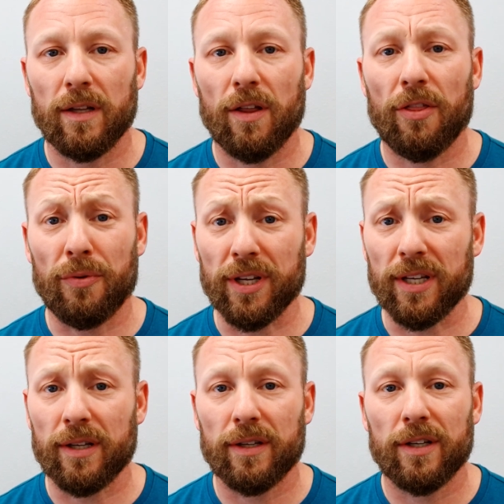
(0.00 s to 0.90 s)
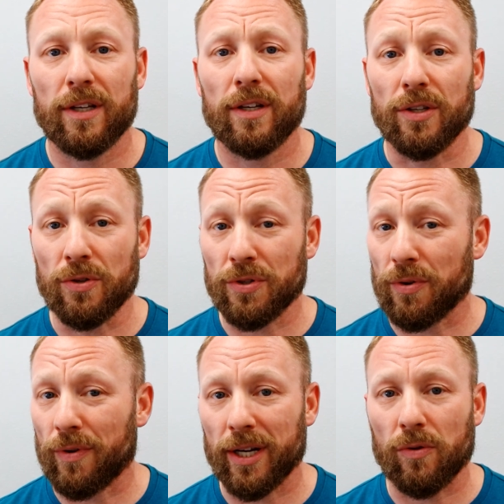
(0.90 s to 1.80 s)
Three, use
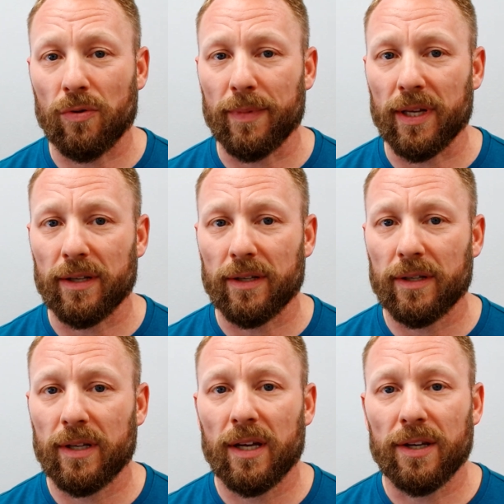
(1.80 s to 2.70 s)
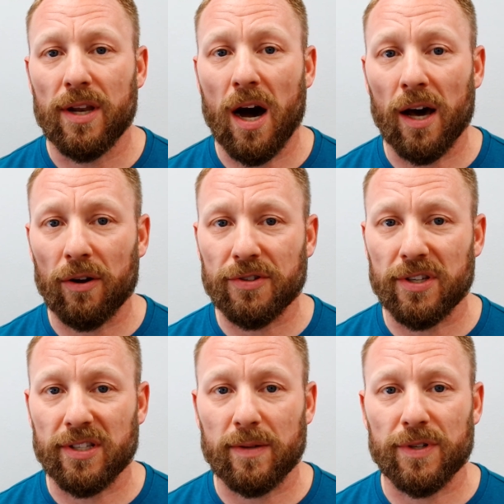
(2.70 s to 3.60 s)
the right equipment. Not all
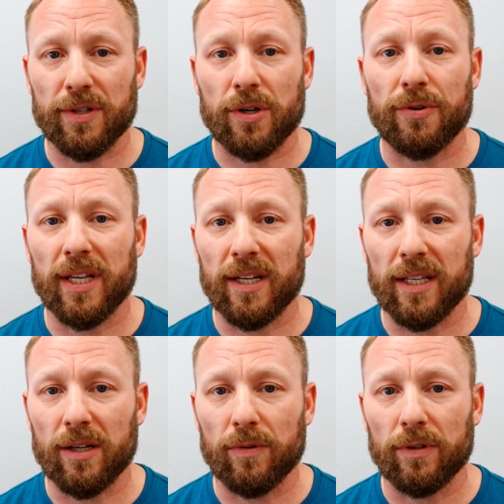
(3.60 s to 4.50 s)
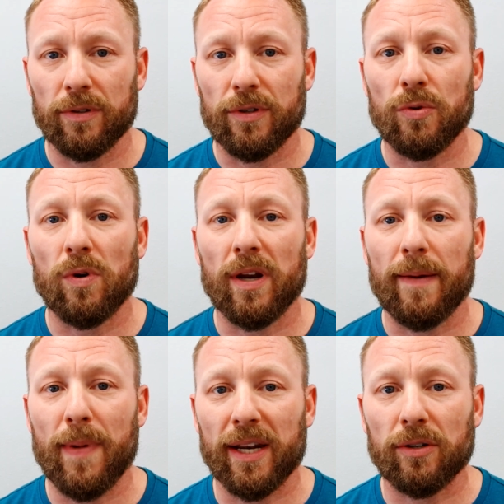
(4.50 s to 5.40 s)
systems are created equal. You want a
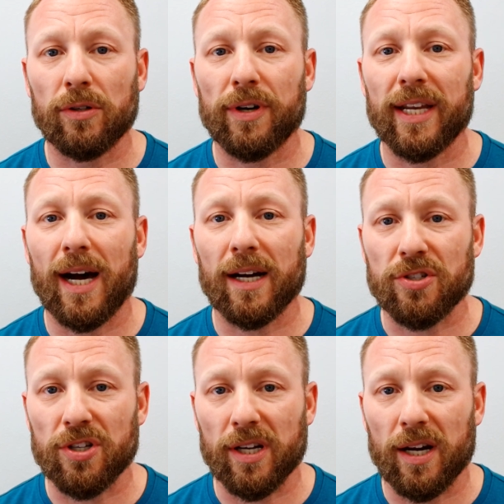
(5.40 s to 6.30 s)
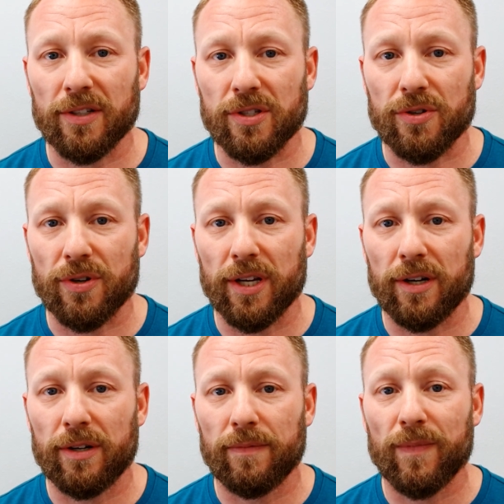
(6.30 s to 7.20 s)
medical grade oxygen
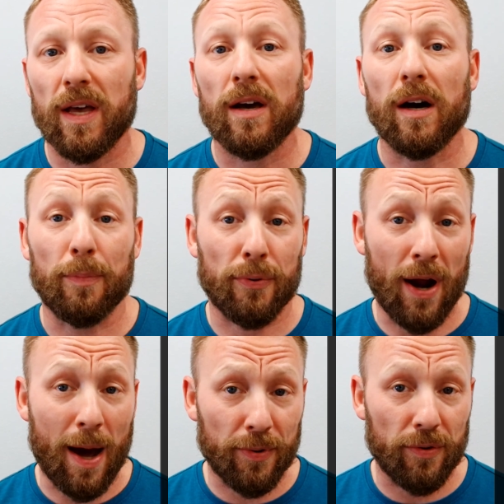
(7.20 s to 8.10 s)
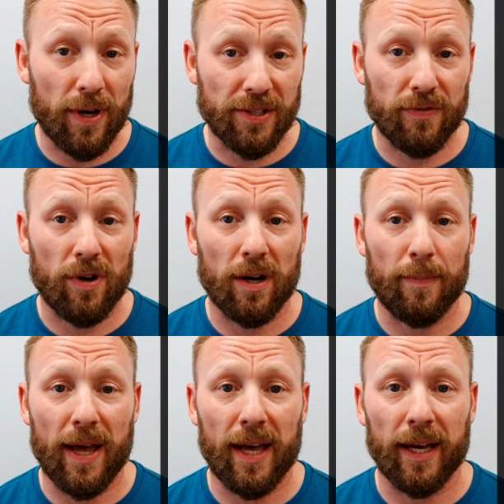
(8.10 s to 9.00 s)
concentrator, a proper reservoir
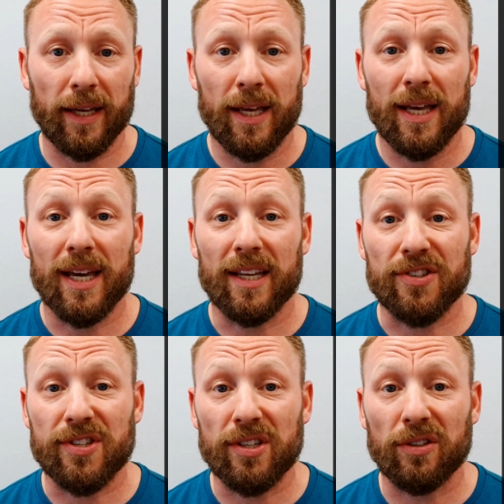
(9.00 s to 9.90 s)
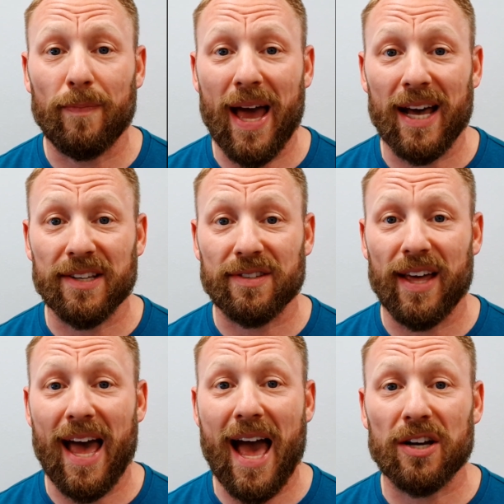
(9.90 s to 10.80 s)
bag, and a sealed mask
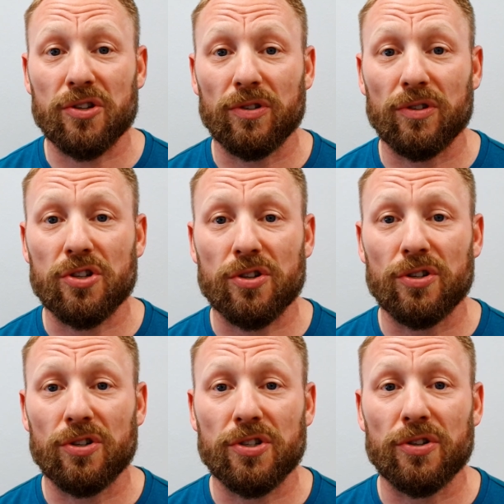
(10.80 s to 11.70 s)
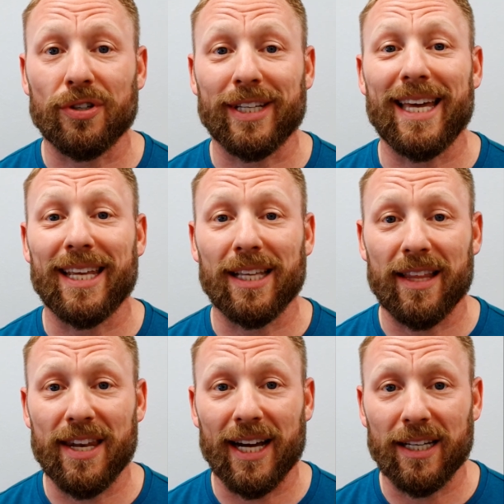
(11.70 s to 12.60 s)
that actually ensures you're getting
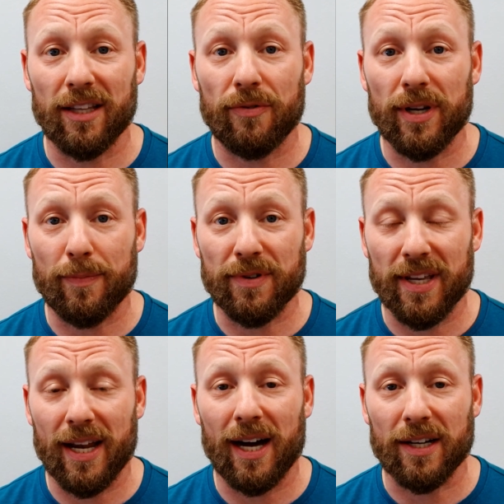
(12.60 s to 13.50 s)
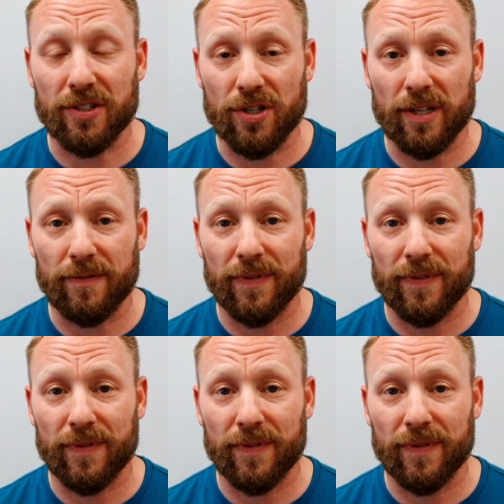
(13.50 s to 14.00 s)
the 93% oxygen,